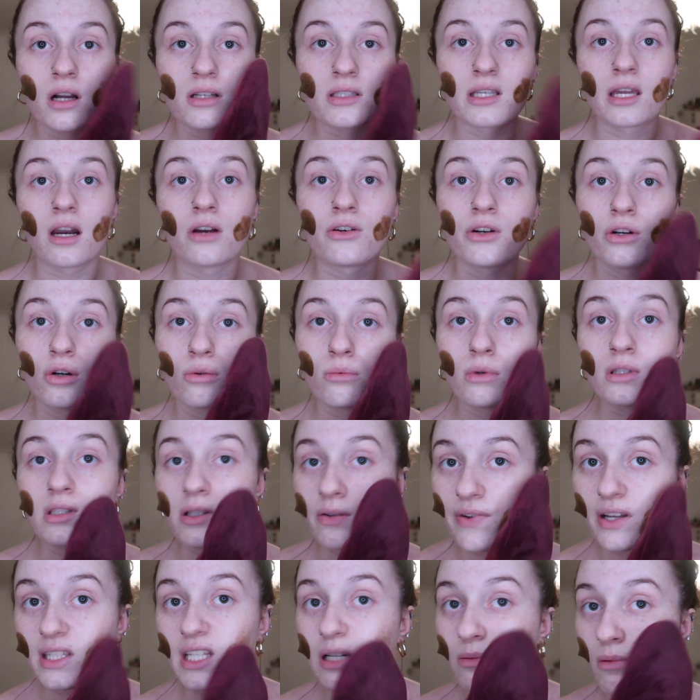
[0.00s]
I said, I don't normally
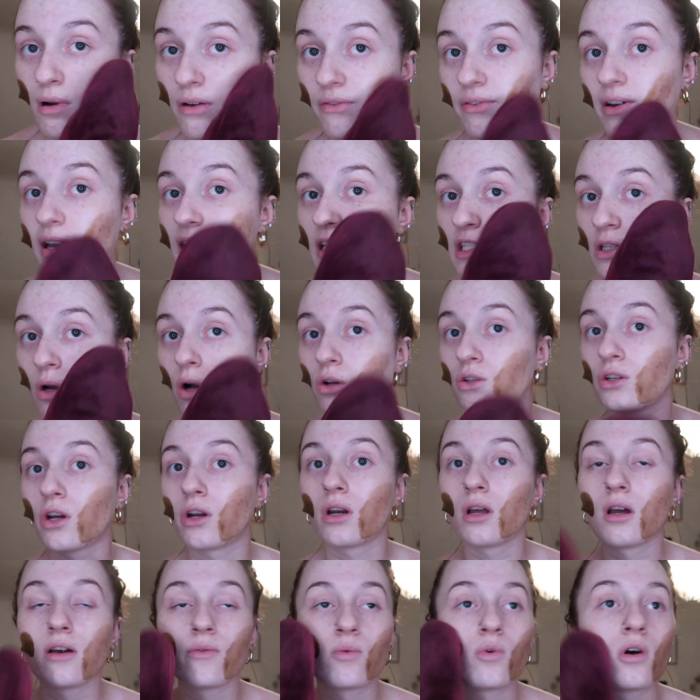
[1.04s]
fake tan my face, so I don't
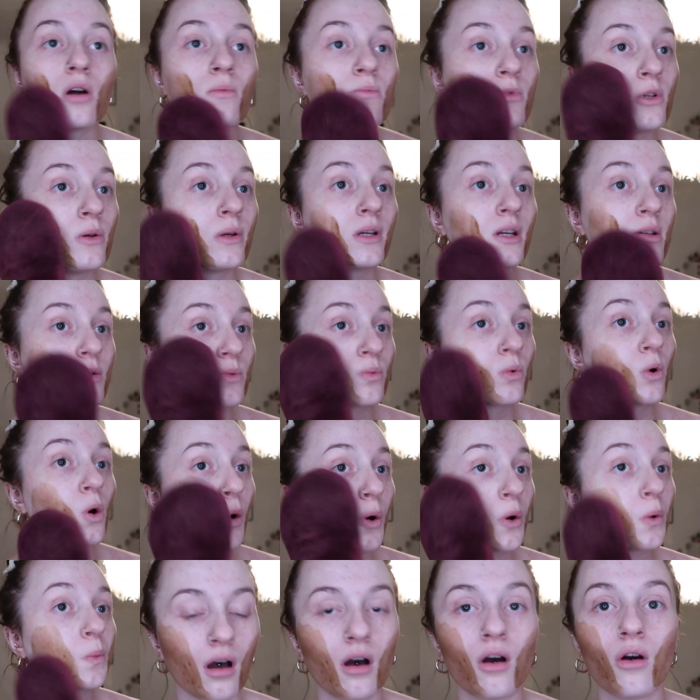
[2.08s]
know if what I'm doing is
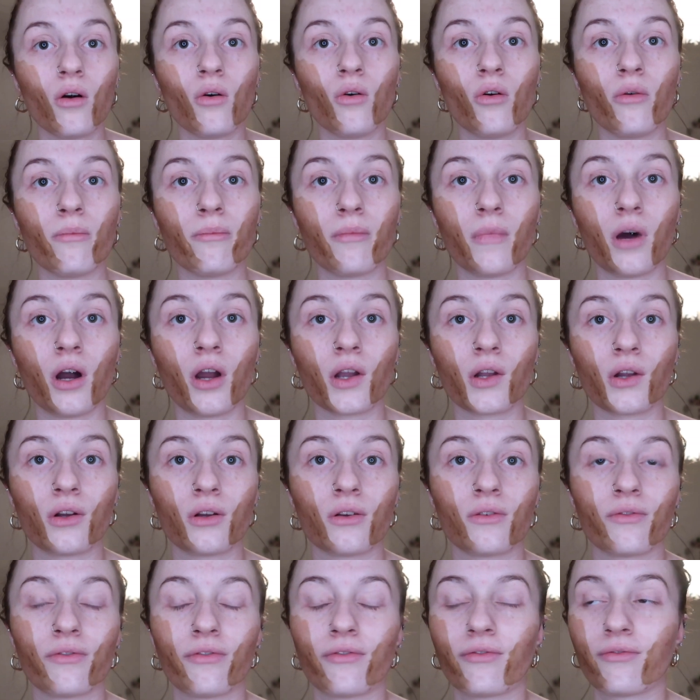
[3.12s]
wrong. Oh my
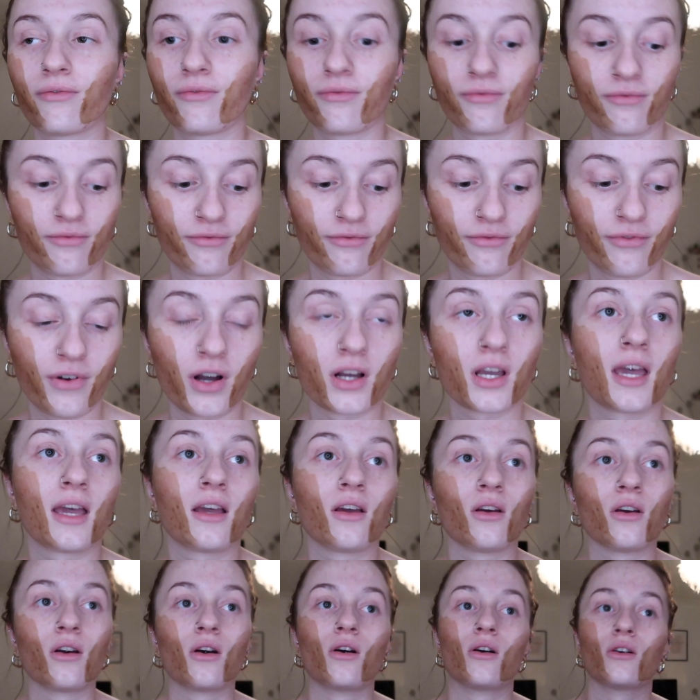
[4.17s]

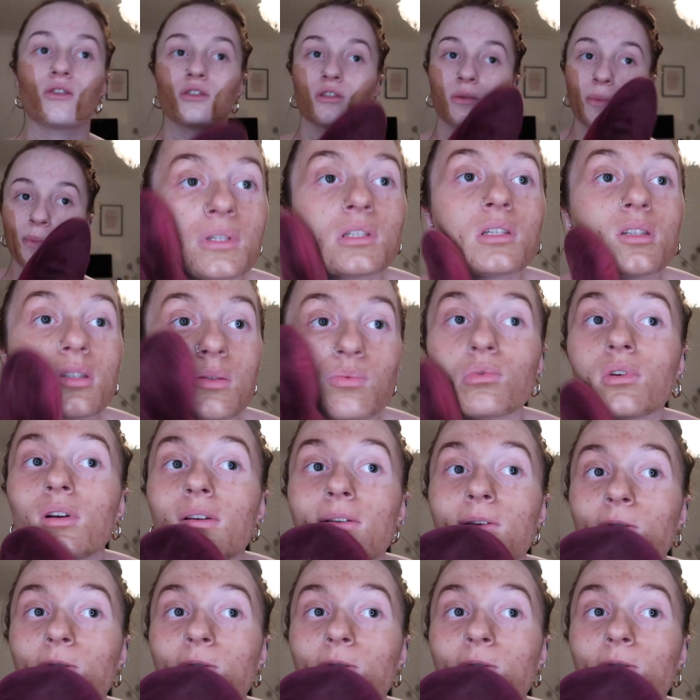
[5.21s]
god, this is really